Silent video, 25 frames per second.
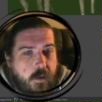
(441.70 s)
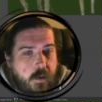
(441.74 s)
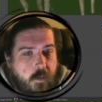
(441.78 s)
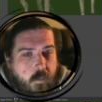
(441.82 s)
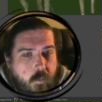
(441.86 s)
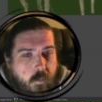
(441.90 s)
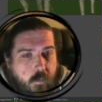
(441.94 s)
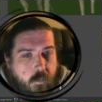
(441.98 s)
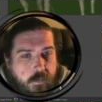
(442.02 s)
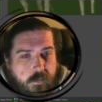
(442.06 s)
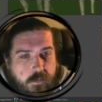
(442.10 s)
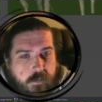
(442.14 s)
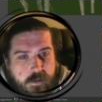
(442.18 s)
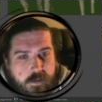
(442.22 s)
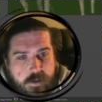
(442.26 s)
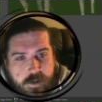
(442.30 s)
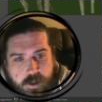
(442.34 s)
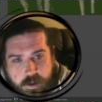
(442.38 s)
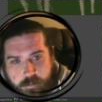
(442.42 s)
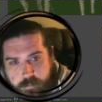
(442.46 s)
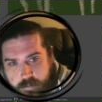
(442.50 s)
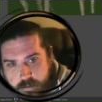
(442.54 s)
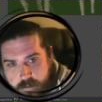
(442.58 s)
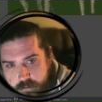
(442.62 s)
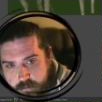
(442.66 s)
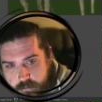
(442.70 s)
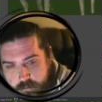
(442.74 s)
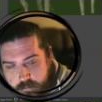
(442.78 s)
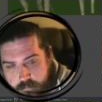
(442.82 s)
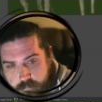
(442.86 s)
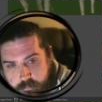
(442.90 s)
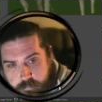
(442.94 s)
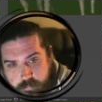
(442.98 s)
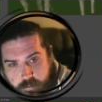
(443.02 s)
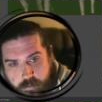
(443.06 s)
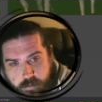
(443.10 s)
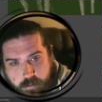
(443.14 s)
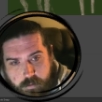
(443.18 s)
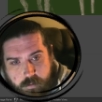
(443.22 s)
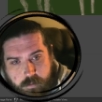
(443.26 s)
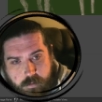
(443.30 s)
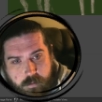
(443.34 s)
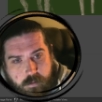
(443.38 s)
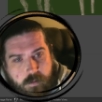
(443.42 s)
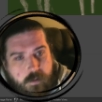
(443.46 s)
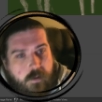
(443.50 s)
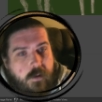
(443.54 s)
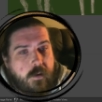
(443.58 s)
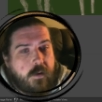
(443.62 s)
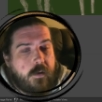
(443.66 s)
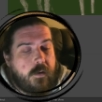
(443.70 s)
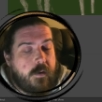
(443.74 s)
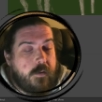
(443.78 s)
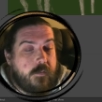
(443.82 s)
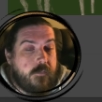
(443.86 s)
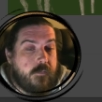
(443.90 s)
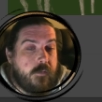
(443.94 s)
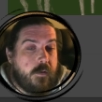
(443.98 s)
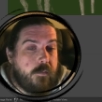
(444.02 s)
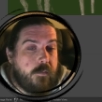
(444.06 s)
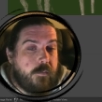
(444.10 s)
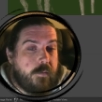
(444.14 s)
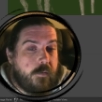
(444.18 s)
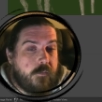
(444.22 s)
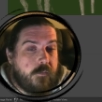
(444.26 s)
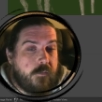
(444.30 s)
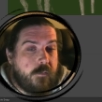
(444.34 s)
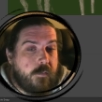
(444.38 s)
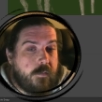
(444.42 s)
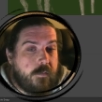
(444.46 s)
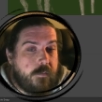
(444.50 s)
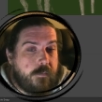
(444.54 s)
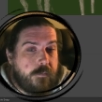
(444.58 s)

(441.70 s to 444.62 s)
with your tablet, but it's not impossible.